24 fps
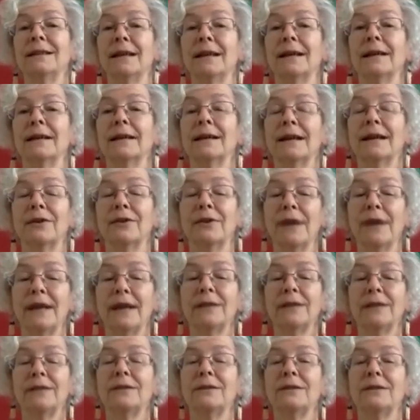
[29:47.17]
a
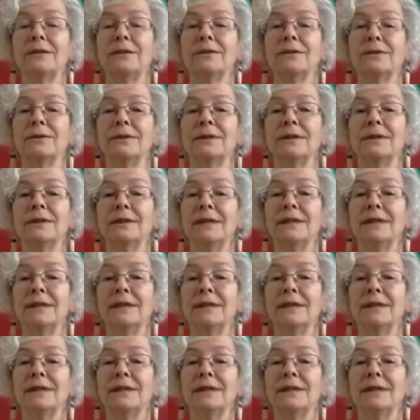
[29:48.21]
gratitude